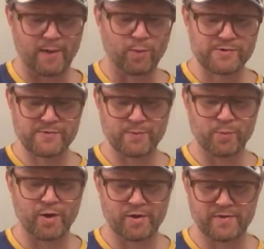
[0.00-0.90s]
was
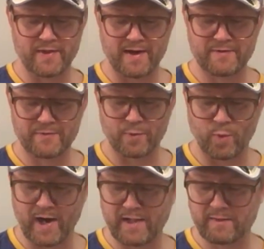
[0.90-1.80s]
worried there for a
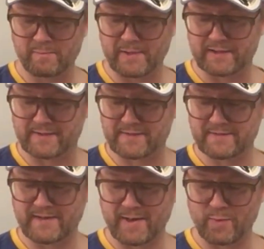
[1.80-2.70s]
while, but
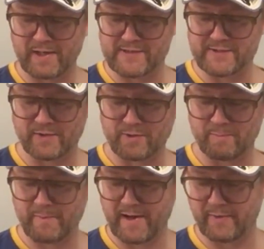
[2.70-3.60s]
now when I start
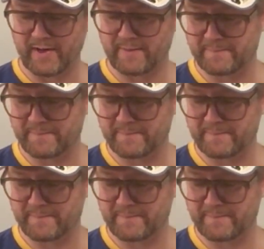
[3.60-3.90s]
comparing,